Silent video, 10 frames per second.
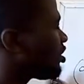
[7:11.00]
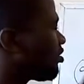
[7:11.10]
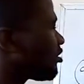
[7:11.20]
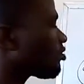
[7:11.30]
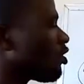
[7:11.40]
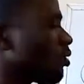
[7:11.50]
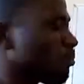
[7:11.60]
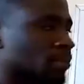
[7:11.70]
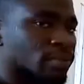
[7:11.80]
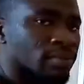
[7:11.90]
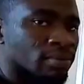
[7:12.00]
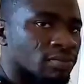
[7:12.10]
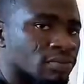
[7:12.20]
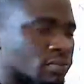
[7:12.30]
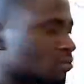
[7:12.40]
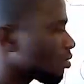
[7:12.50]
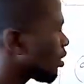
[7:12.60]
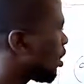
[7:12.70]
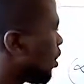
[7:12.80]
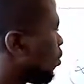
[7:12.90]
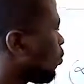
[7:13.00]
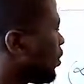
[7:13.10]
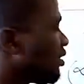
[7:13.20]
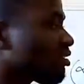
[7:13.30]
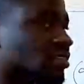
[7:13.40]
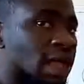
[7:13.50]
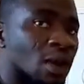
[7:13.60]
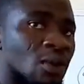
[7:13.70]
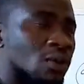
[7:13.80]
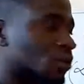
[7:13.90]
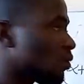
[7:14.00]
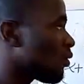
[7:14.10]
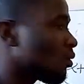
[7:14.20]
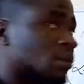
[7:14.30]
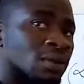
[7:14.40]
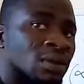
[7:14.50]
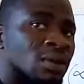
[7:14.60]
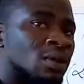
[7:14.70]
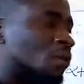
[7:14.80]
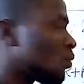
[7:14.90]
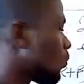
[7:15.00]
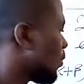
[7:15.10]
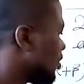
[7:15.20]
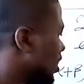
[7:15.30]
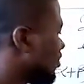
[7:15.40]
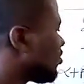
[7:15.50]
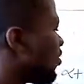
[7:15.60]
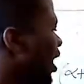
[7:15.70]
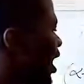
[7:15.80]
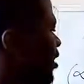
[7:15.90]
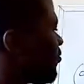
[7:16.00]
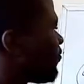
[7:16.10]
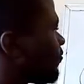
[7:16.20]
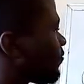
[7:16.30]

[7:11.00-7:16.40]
is the sum. With this now, with this you have